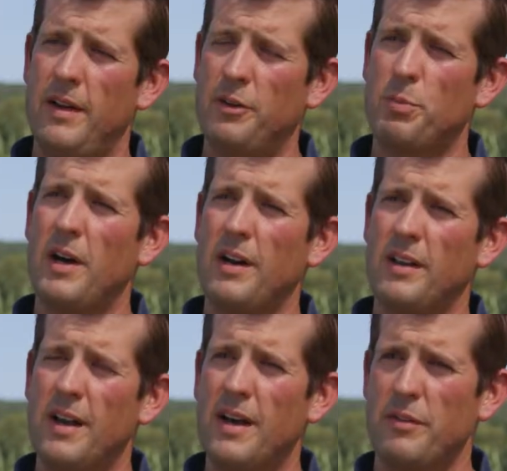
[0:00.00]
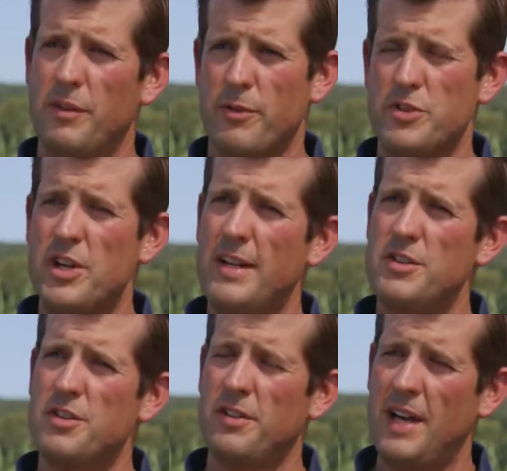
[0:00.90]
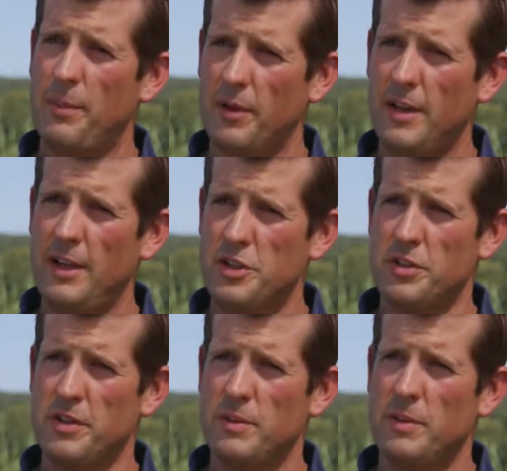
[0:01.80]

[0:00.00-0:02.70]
has brought a lot of different changes in application